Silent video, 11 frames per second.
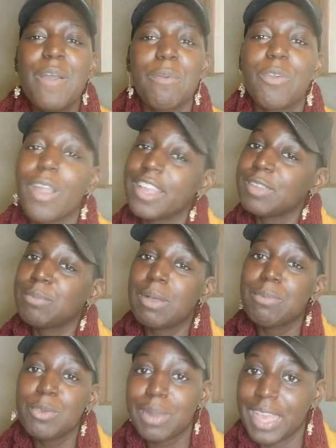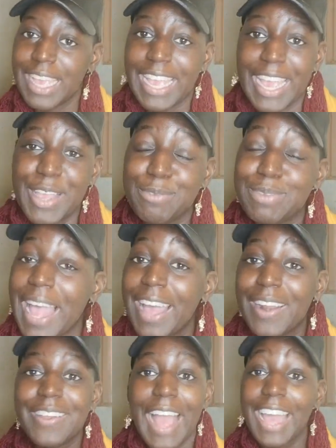Crazy Bubba, you playing games.
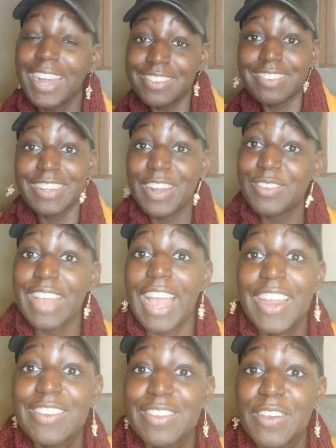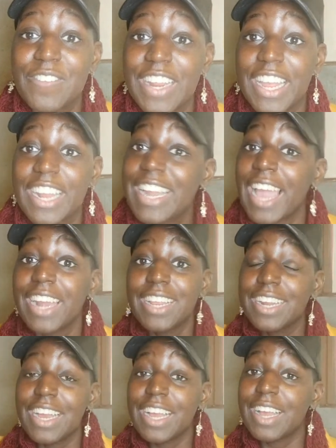I didn't see no tigers over there, not in
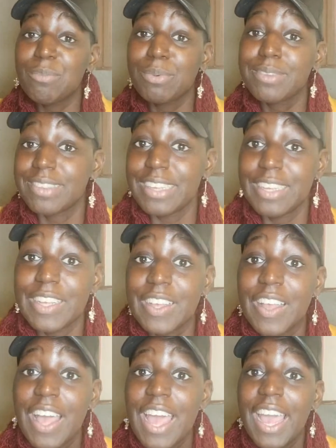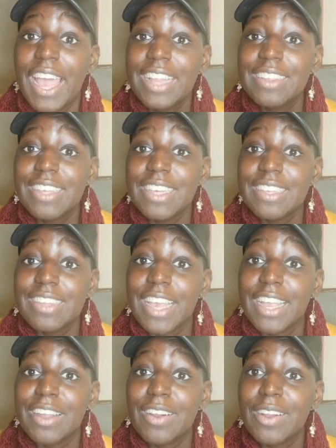Brazil. T said,
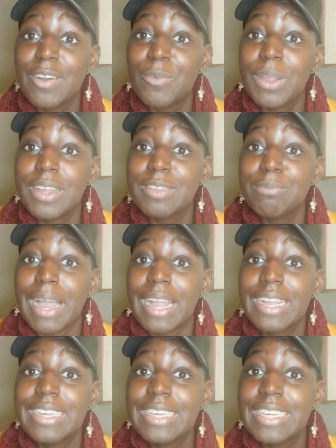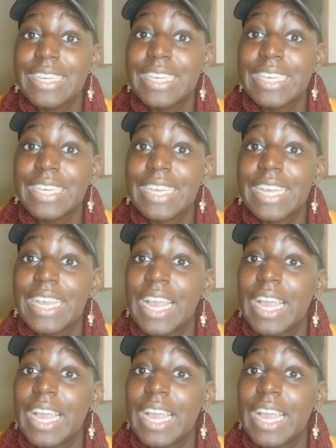girl, where's my cookie?